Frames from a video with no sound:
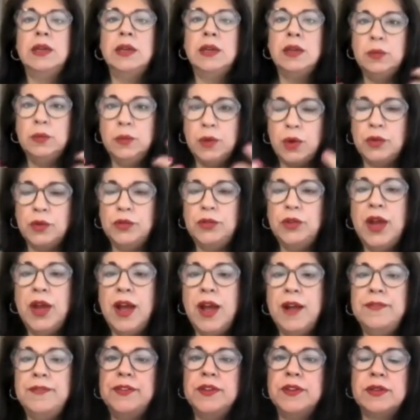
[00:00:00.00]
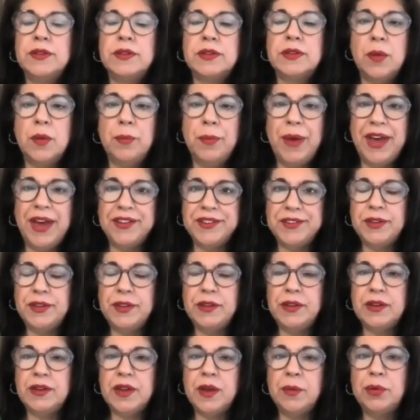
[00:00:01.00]
we also have this capacity
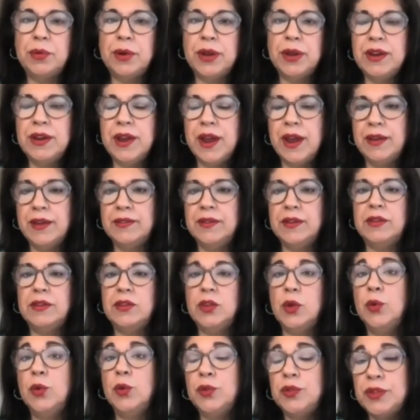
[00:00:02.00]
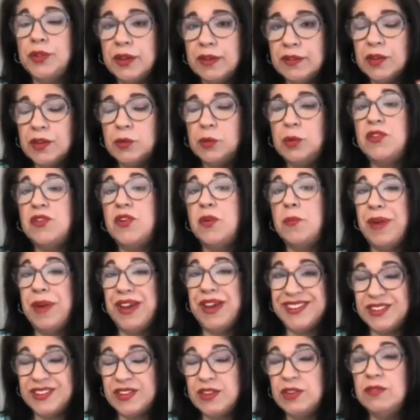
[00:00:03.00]
that our brain has, that those things that we
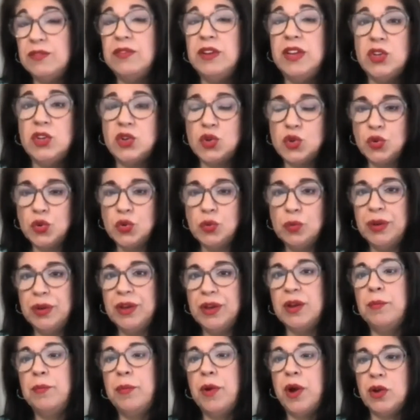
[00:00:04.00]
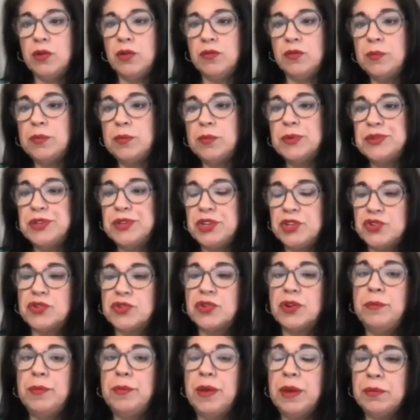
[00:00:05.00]
repetitively do become part of our
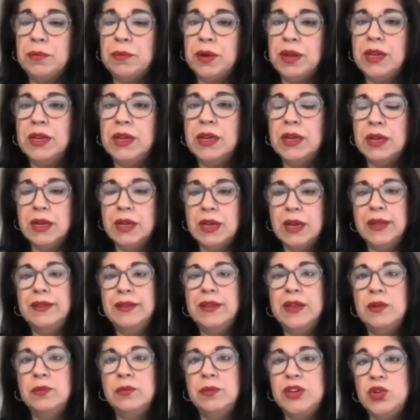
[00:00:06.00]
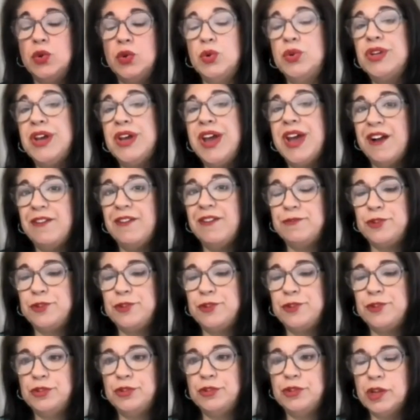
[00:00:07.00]
procedural memory, and then we don't have
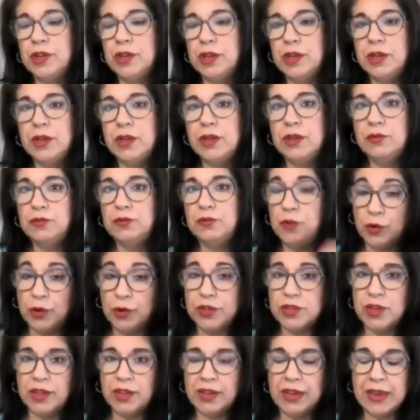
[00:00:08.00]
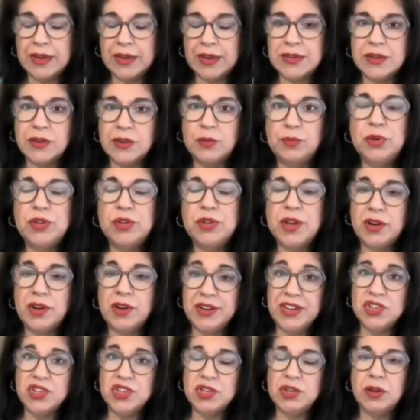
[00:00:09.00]
to focus on that or put our
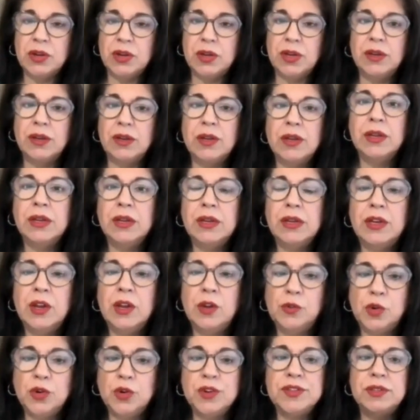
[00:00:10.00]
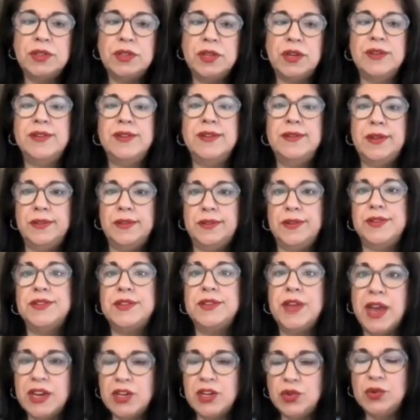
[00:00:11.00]
attention on it. Now, of course, there's another
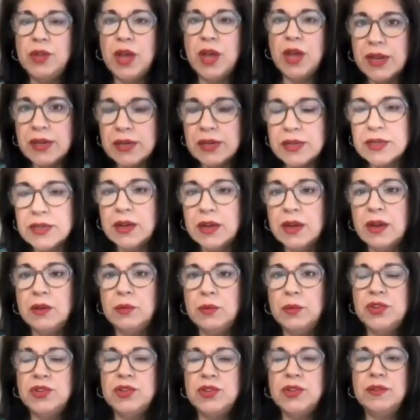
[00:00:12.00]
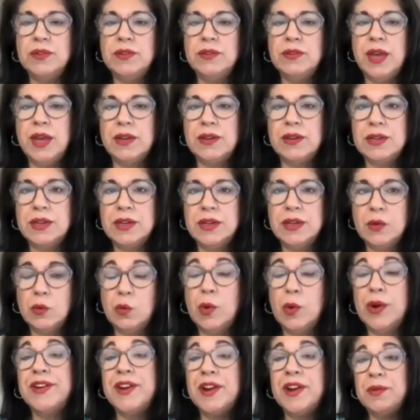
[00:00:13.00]
side to that, which is that
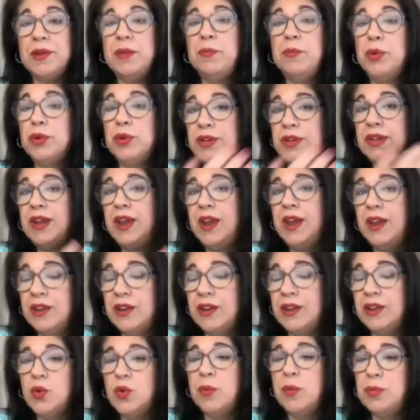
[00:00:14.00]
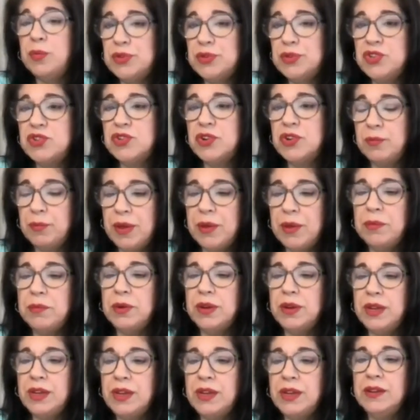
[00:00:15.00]
what are we putting into our procedural
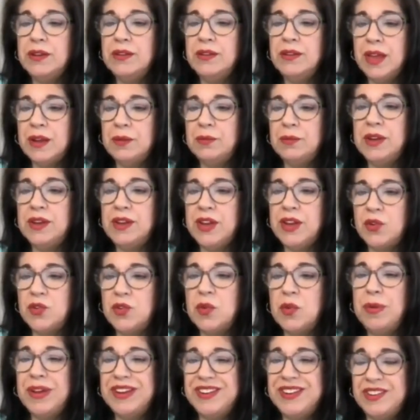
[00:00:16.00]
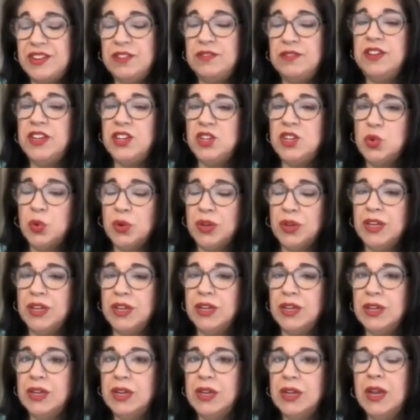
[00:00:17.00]
memory that we're now repetitively
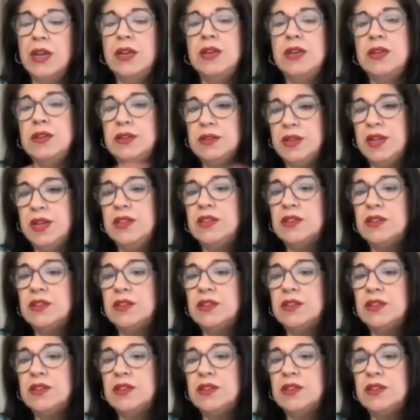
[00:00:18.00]
doing, and is that